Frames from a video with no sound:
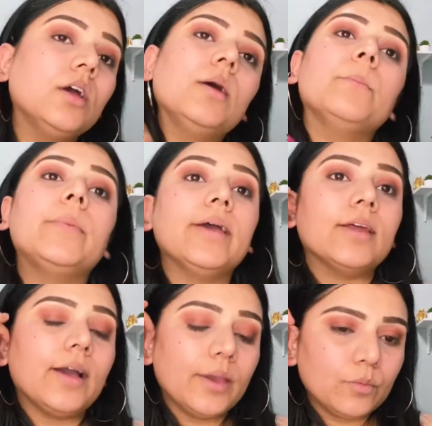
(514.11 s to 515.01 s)
But
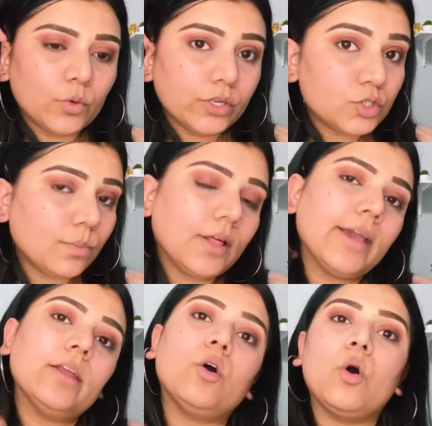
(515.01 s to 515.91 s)
I am going to apply
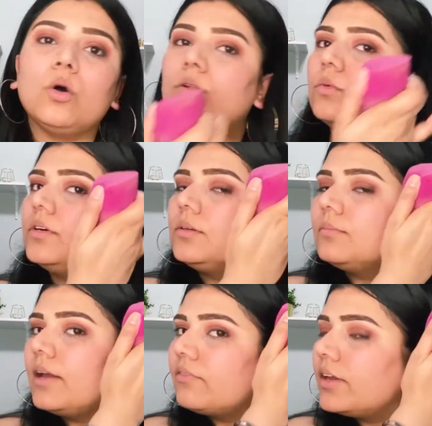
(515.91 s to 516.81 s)
it all over my
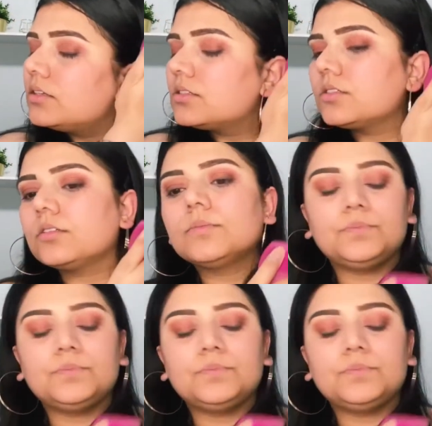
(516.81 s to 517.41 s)
face.